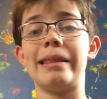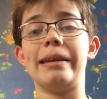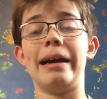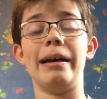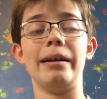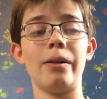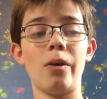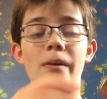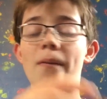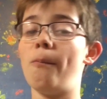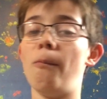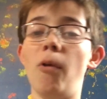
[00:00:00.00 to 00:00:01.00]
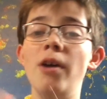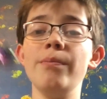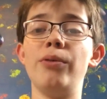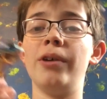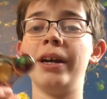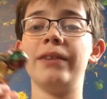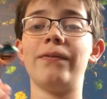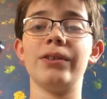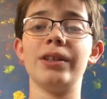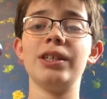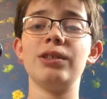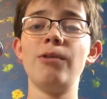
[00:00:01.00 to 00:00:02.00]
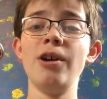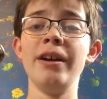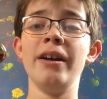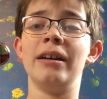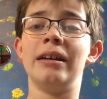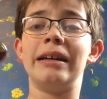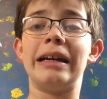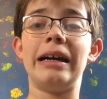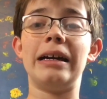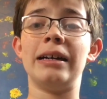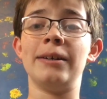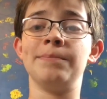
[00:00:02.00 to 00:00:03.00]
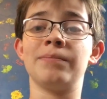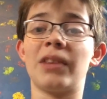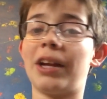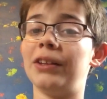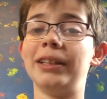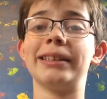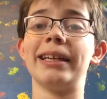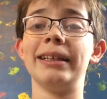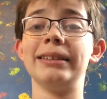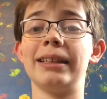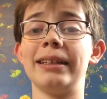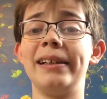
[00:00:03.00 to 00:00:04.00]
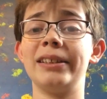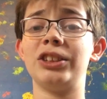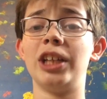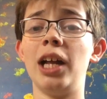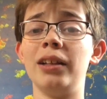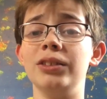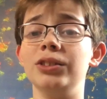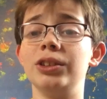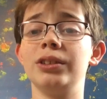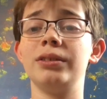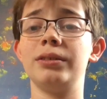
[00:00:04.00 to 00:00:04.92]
yeah, 1 point for this one. And let's get into the next challenge.